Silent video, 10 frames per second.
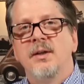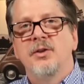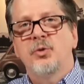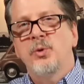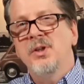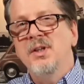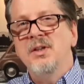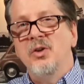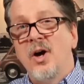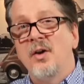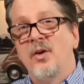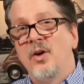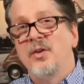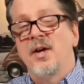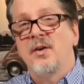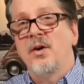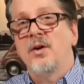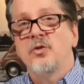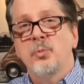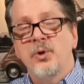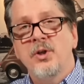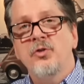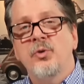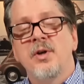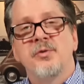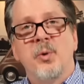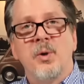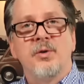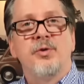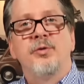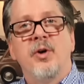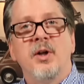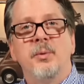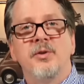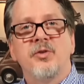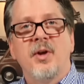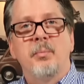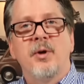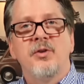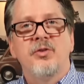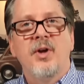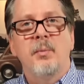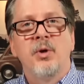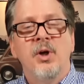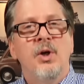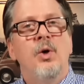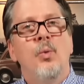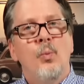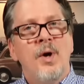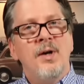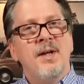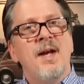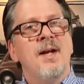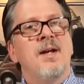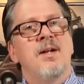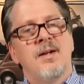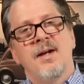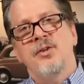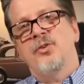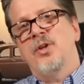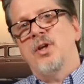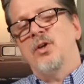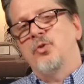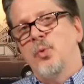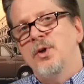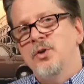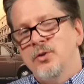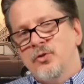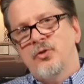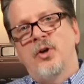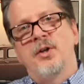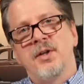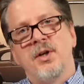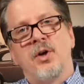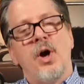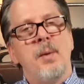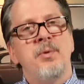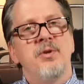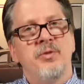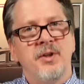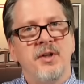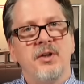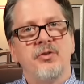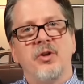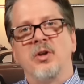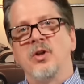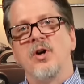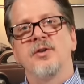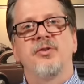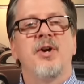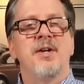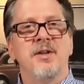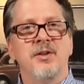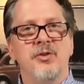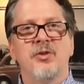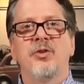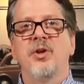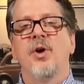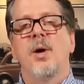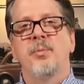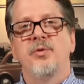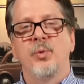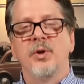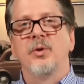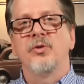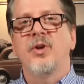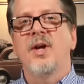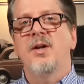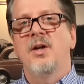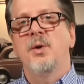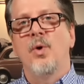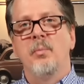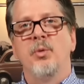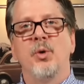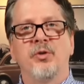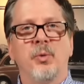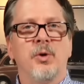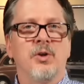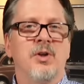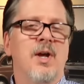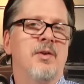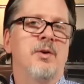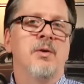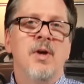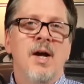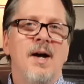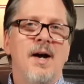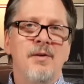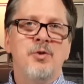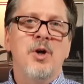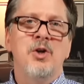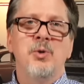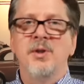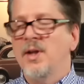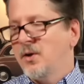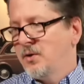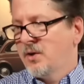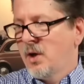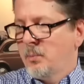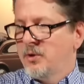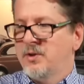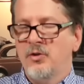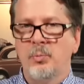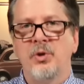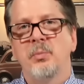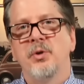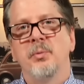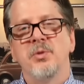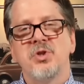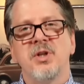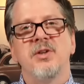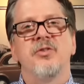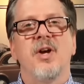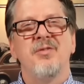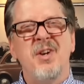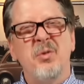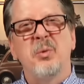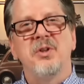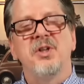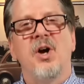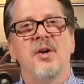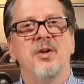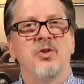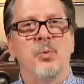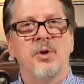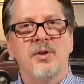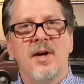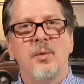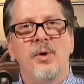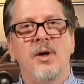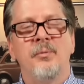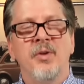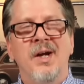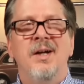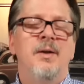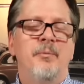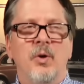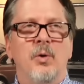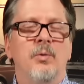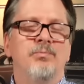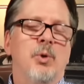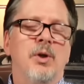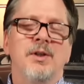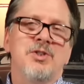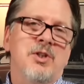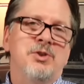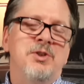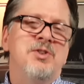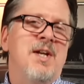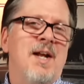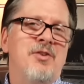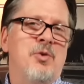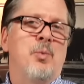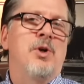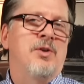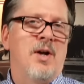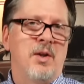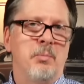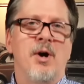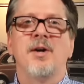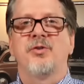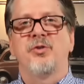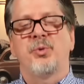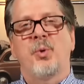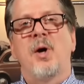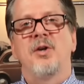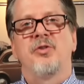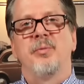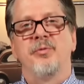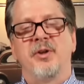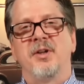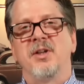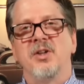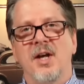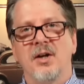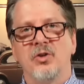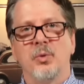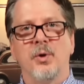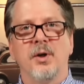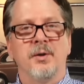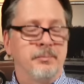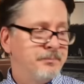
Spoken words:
It's really not all that hard. It's pretty straightforward if you follow it step by step. Where it can get dicey is when you're installing a copy of Linux alongside an existing copy of Windows 10 and you want both to work together. I've tried doing that on a couple of these pre-built machines. I've never really gotten it to work that well, or at least I should say it hasn't worked out of the box. It's required some fiddling to get it to work.